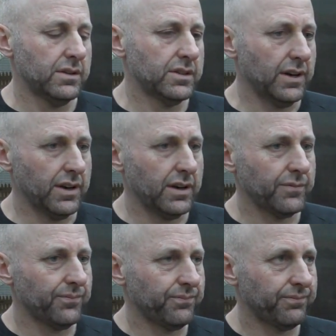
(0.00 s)
So
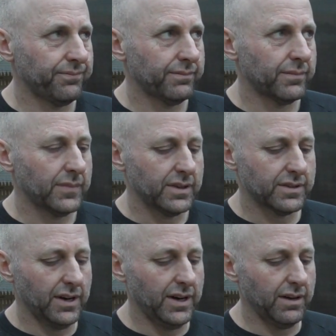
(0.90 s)
it's
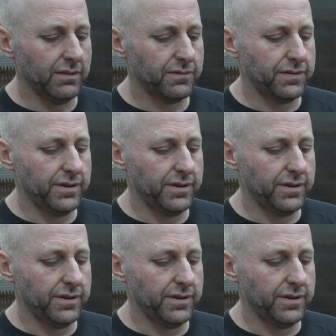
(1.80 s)
kind of,